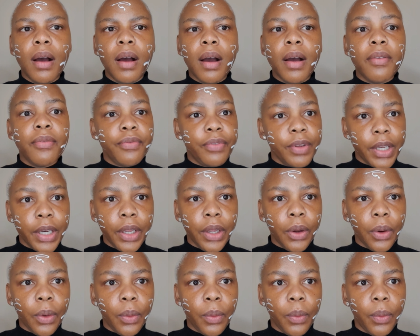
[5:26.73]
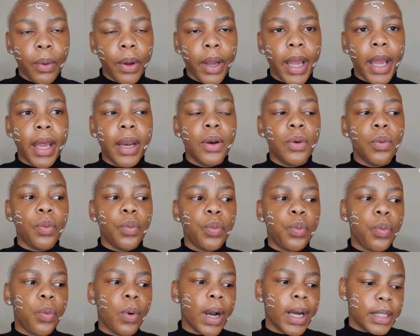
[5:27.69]
a video, and
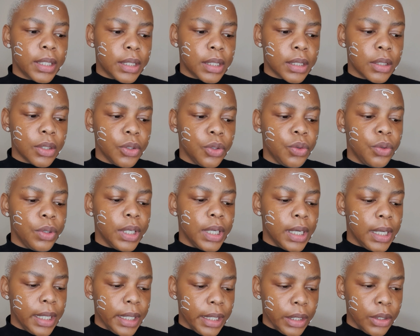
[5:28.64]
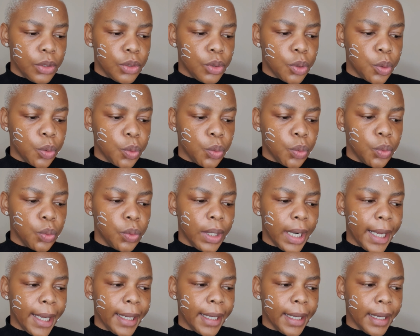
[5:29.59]
what you need to
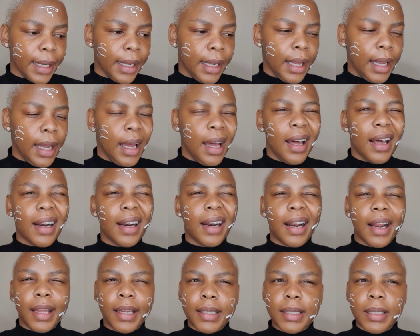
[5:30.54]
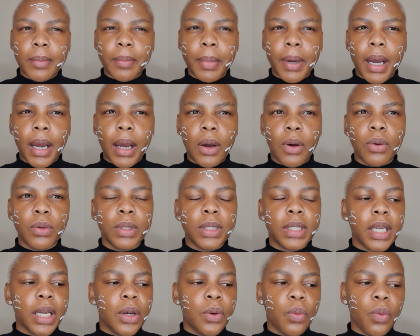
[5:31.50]
like write
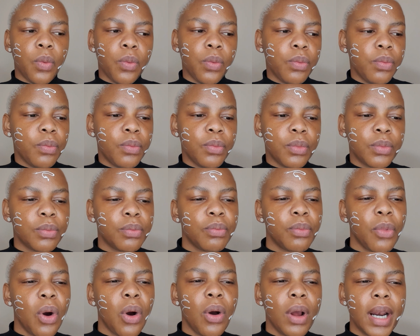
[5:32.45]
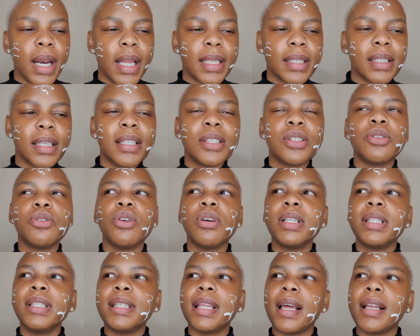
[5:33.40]
about, and more or less it's
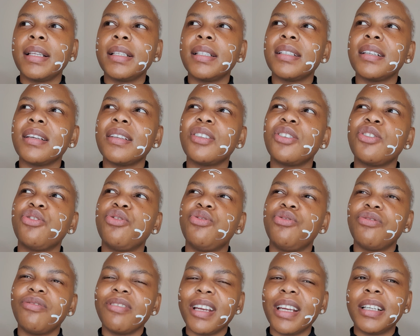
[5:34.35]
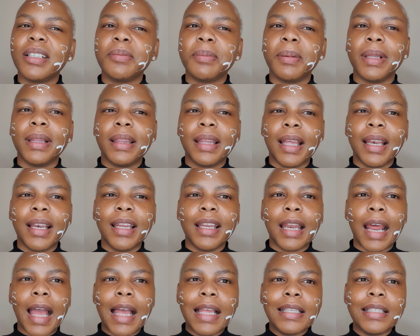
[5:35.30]
not that strict, but then
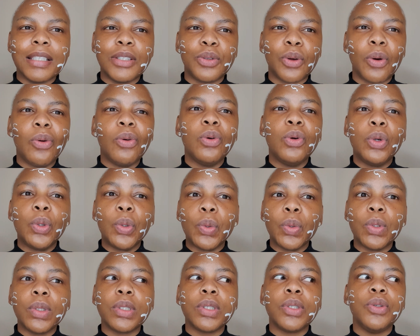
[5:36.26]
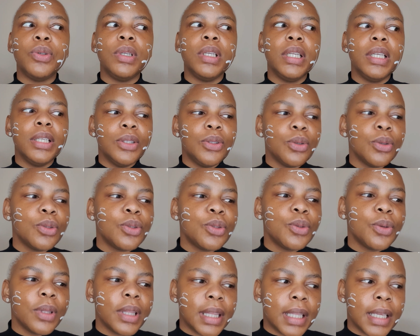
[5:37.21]
it has its own rules. You need to
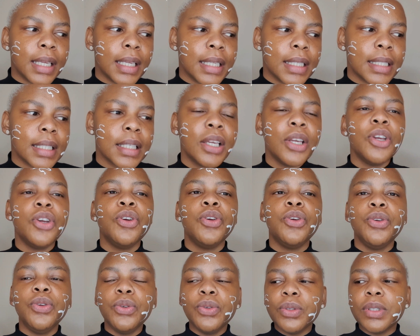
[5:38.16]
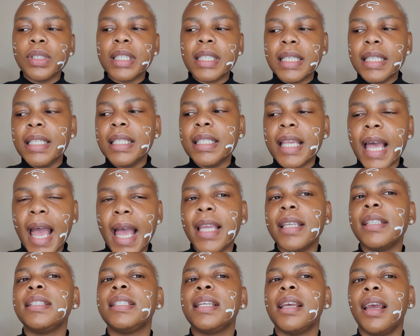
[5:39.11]
do this, use these
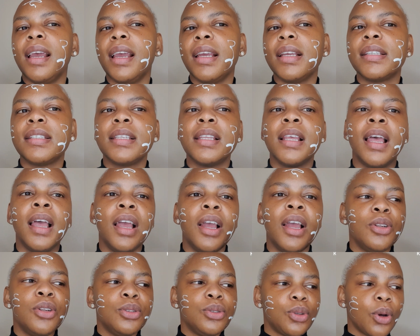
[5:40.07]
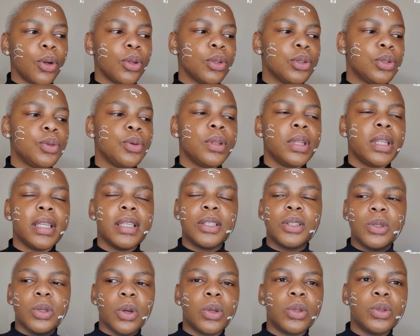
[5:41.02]
hashtags, don't do this,
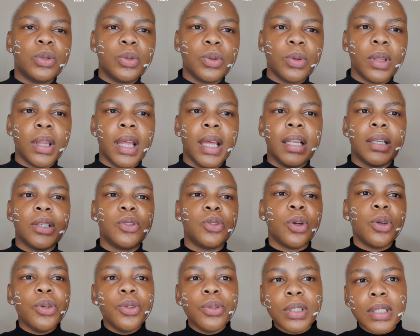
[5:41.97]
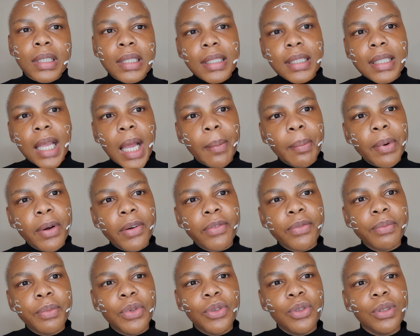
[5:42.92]
don't do that, don't use this type
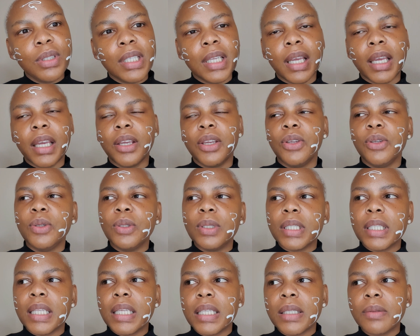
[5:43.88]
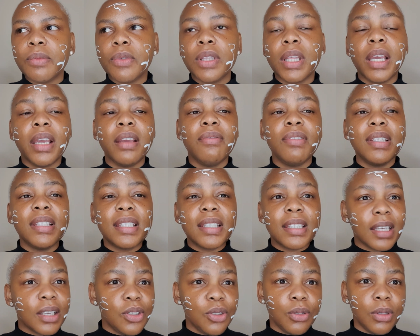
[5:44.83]
of music, use this. They even
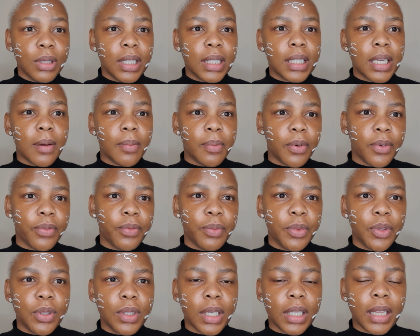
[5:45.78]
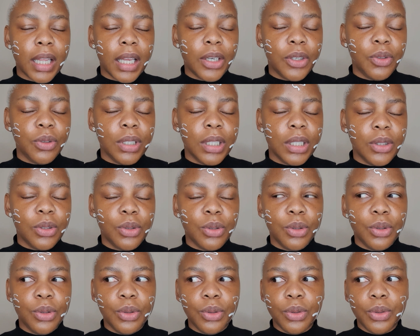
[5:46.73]
send you the type of music that you need to
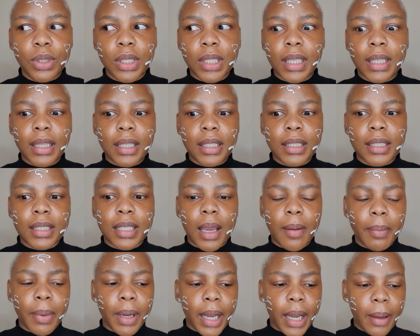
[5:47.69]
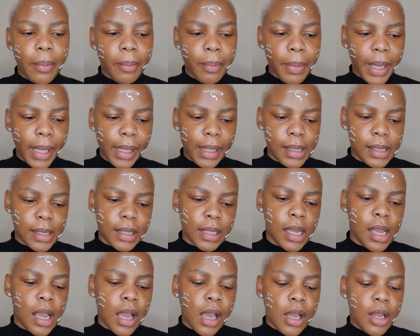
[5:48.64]
use in these type of campaigns.
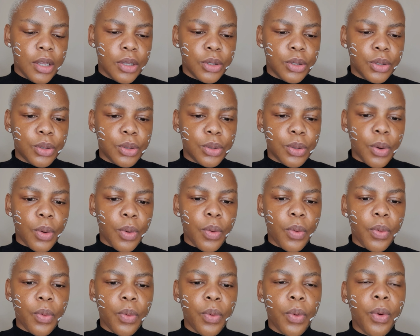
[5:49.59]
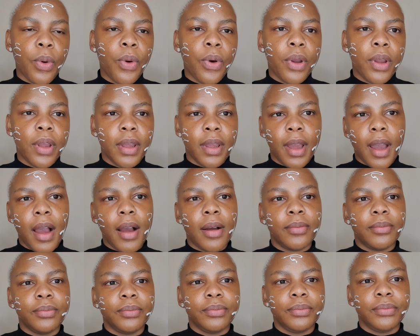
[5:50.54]
So yeah,
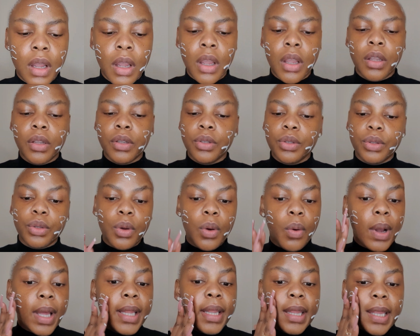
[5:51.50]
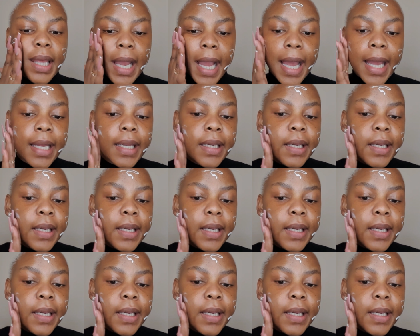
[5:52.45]
so one thing